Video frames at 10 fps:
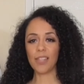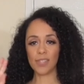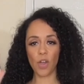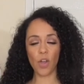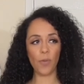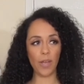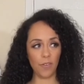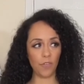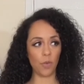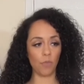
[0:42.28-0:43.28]
So
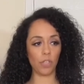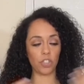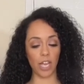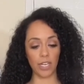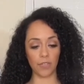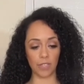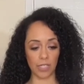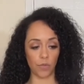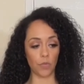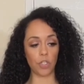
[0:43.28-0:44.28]
if you've watched any of the
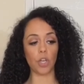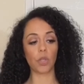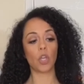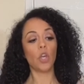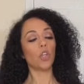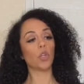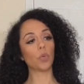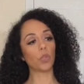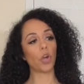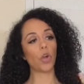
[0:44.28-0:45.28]
last few videos, you
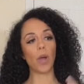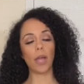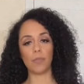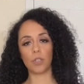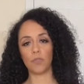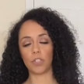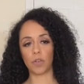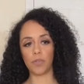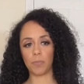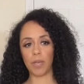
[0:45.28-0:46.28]
will know I'm doing
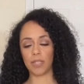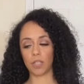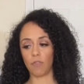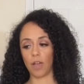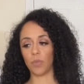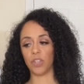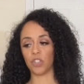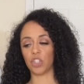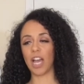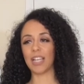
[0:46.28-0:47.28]
videos based around
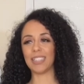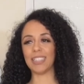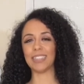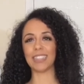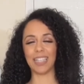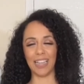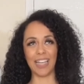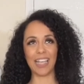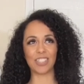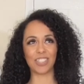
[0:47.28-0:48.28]
Le Jardin
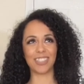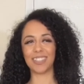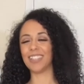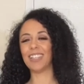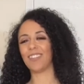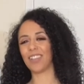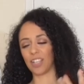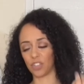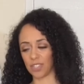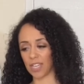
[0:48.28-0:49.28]
collection,
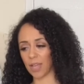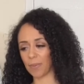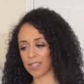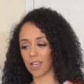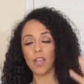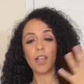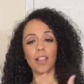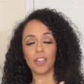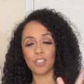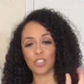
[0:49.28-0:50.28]
like I should say that better,
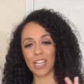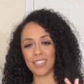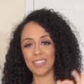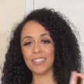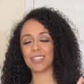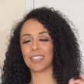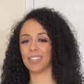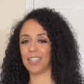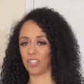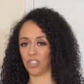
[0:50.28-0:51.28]
Le Jardin
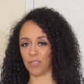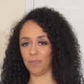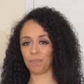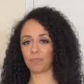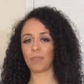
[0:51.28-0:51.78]
collection